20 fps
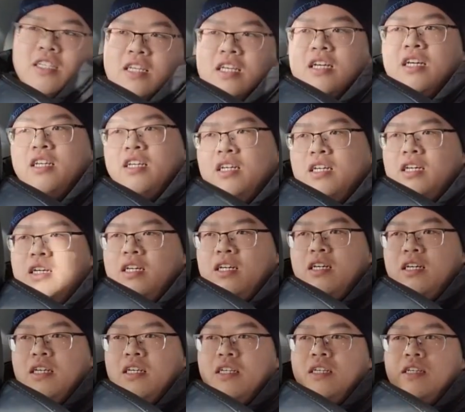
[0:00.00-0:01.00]

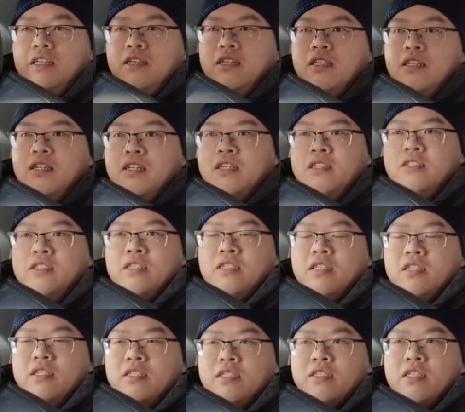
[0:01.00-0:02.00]
I
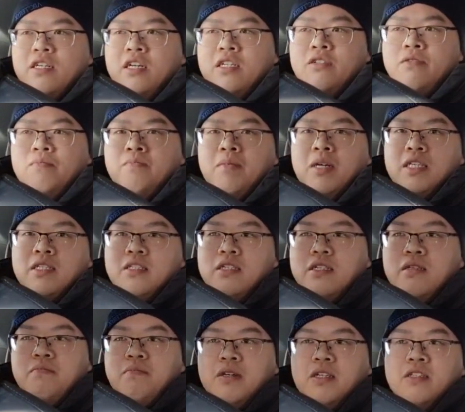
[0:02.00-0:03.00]
think it's kind of
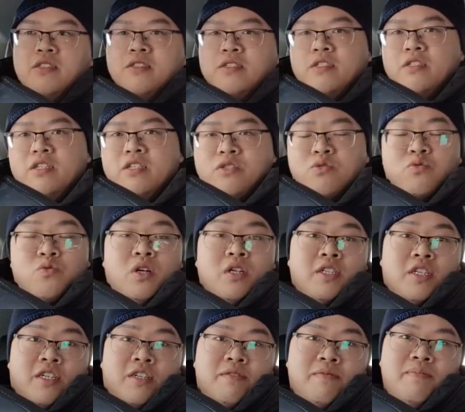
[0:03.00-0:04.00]
messy, but it's
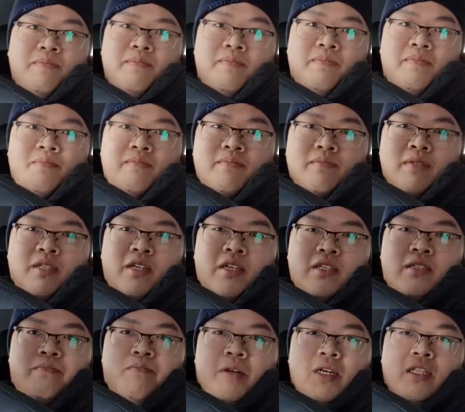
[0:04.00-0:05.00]
running.
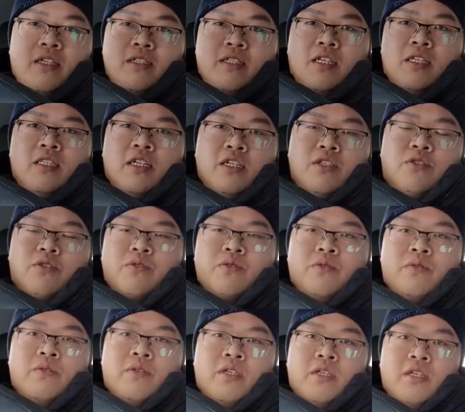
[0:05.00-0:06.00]
It's better than I
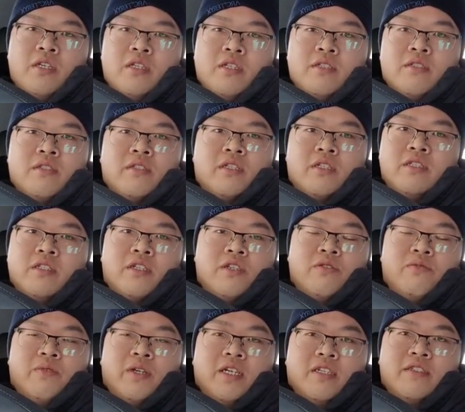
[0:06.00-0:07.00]
saw in the
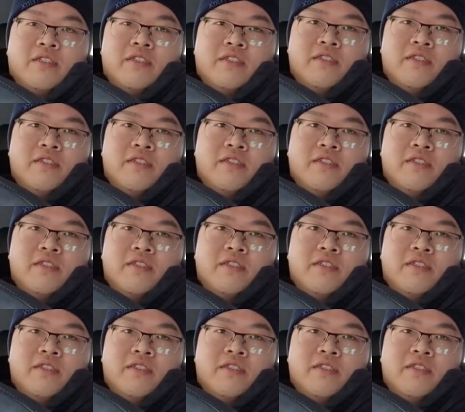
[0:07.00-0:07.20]
US.